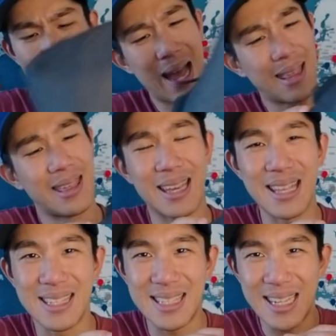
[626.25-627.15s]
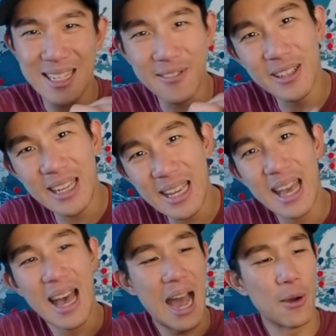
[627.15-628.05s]
I think instinctively
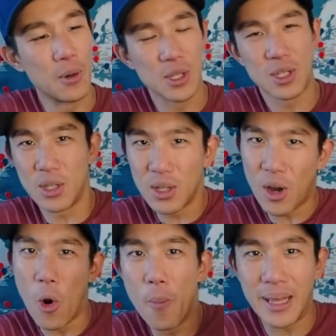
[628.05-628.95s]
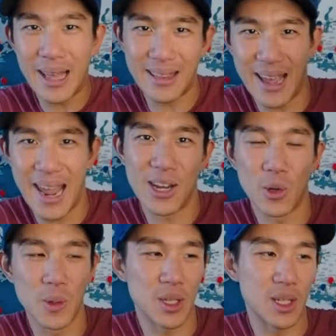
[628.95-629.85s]
I was hoping that the
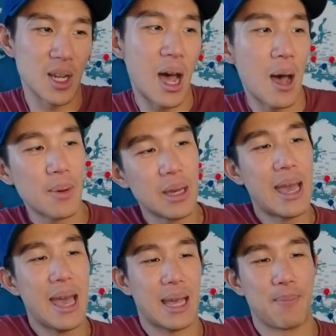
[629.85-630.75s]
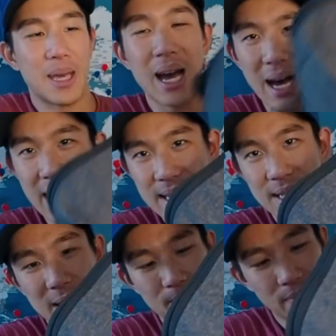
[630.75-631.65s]
handle was on top,
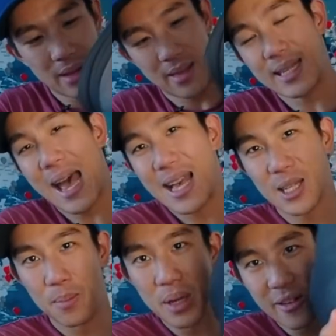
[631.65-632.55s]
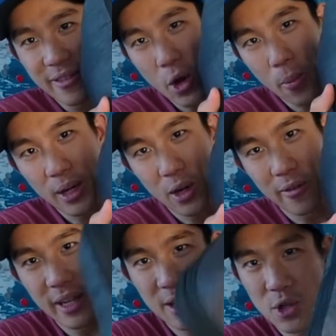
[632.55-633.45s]
because this has a bit of an opening
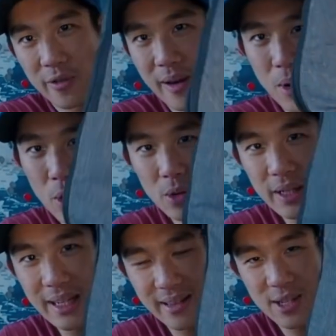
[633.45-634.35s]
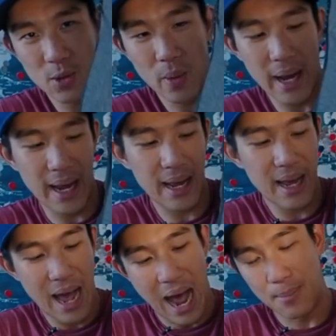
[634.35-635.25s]
over here. So if I'm holding it this way,
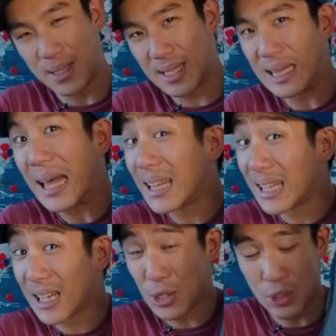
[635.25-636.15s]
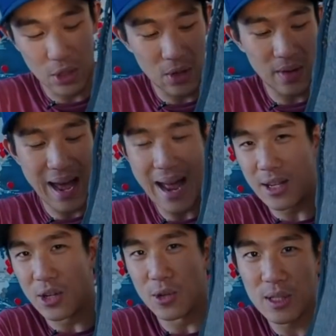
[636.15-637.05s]
I'm slightly concerned
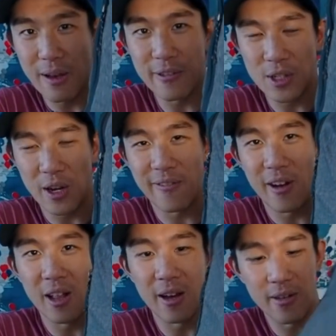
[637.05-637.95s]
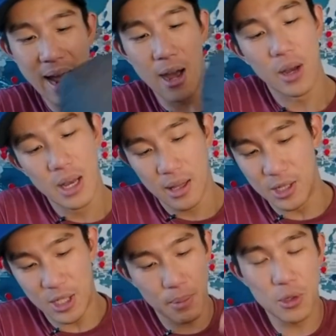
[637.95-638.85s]
that, you know, stuff is gonna fall out. Now, the
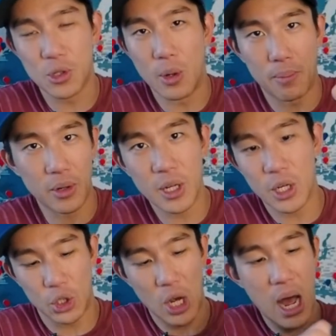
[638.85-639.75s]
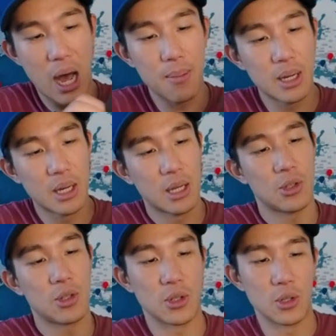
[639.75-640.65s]
zippers do a pretty good job
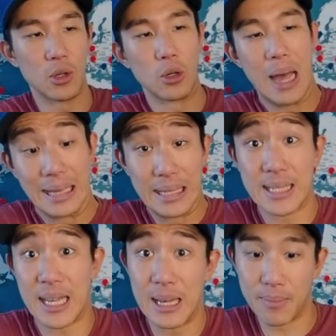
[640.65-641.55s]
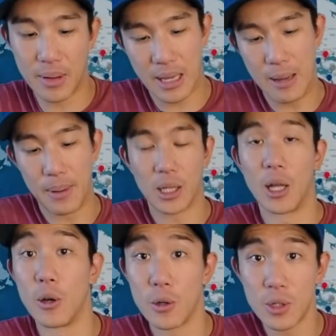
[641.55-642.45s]
to at least keep it
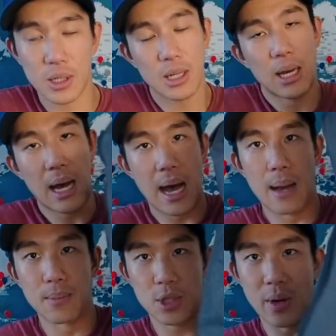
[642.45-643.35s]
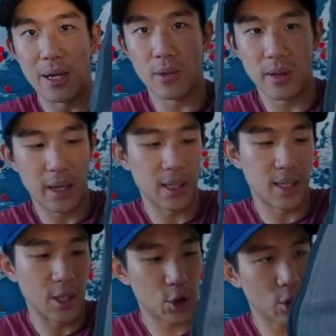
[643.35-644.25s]
closed. So I don't think it's
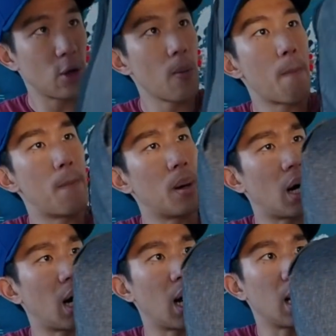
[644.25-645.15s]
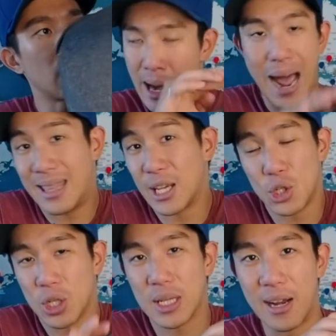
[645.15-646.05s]
an issue, but I think
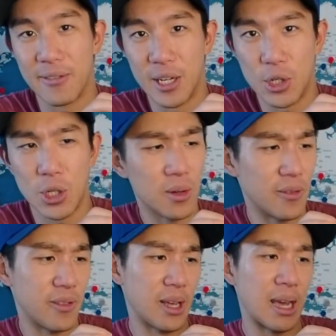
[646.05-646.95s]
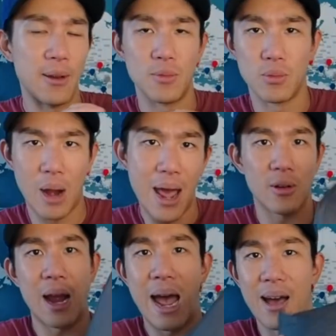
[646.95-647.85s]
it's just kind of an intuitive thing. I'd
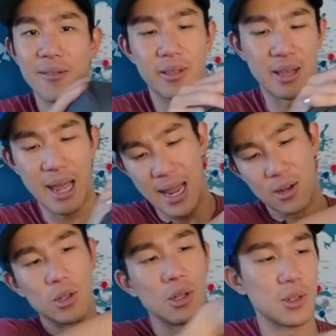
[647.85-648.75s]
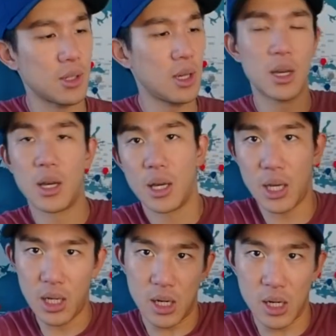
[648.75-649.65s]
rather have the handles
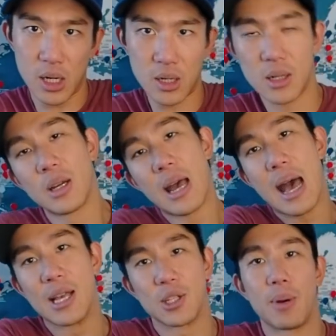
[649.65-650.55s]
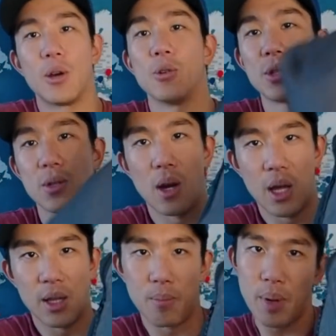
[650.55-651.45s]
here as opposed to
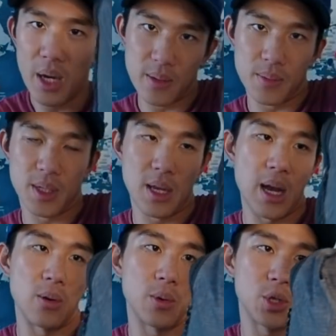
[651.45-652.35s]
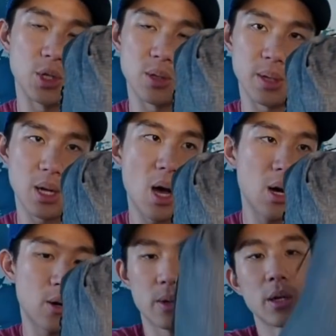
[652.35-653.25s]
on the bottom side, which is a bit
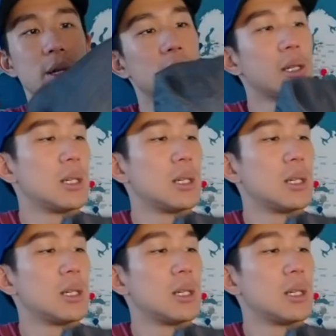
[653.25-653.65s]
awkward.